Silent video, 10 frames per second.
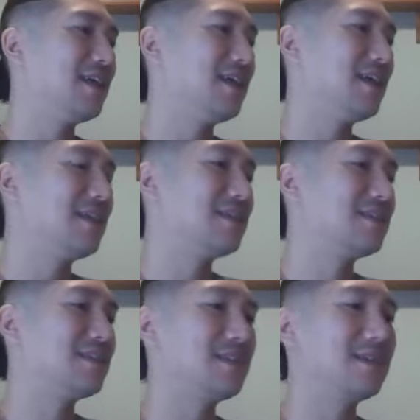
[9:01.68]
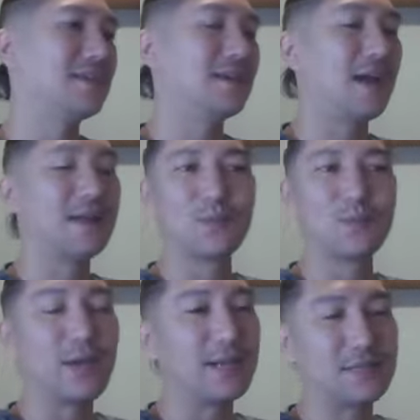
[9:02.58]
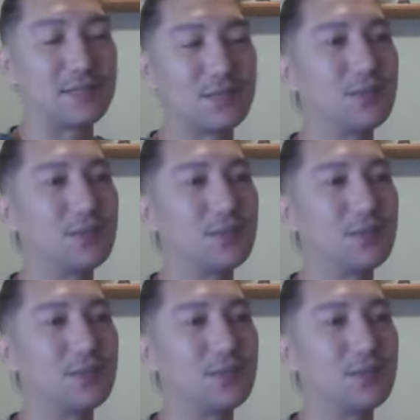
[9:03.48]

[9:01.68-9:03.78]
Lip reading: it's when it's too